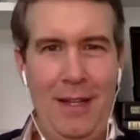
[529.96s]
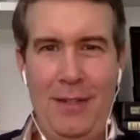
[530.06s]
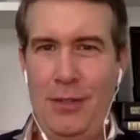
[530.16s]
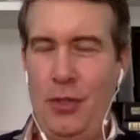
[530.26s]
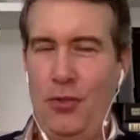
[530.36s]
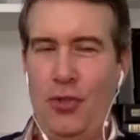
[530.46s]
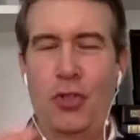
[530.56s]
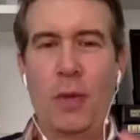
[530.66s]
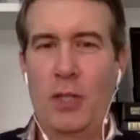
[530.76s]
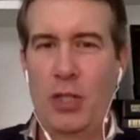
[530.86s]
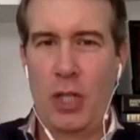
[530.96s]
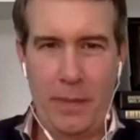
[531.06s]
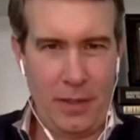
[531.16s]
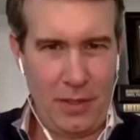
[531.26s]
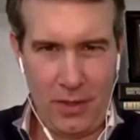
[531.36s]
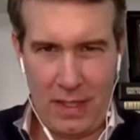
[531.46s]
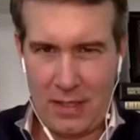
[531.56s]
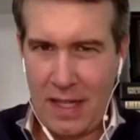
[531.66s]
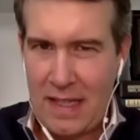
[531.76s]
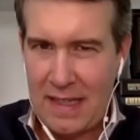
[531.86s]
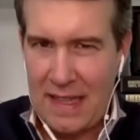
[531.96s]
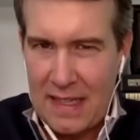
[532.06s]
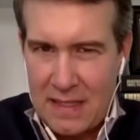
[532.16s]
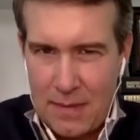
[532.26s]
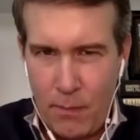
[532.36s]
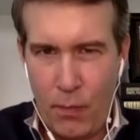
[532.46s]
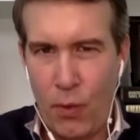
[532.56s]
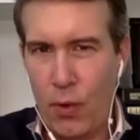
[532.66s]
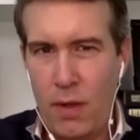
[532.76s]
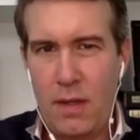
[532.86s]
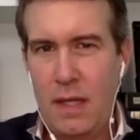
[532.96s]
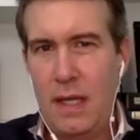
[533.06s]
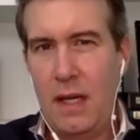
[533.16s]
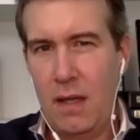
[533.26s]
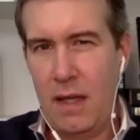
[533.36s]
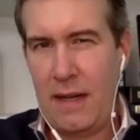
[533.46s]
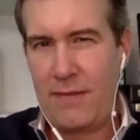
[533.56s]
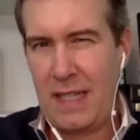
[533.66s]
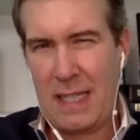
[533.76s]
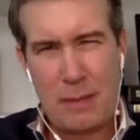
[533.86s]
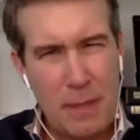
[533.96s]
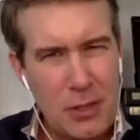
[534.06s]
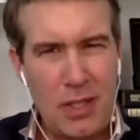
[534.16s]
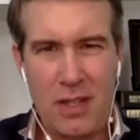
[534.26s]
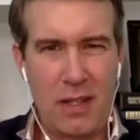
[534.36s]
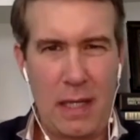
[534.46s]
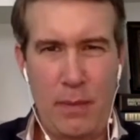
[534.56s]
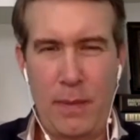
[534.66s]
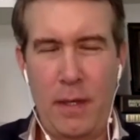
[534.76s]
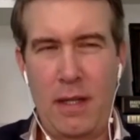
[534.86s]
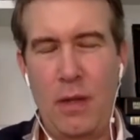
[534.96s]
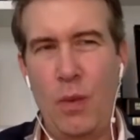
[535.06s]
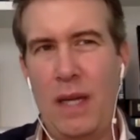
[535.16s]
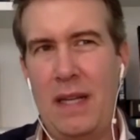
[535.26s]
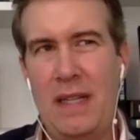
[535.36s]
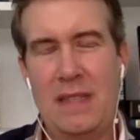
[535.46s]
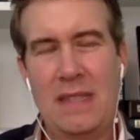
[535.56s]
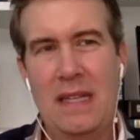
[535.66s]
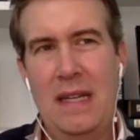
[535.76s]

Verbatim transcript: to so much opportunity. So I think that's more alive today, especially in the labor market, the way it is.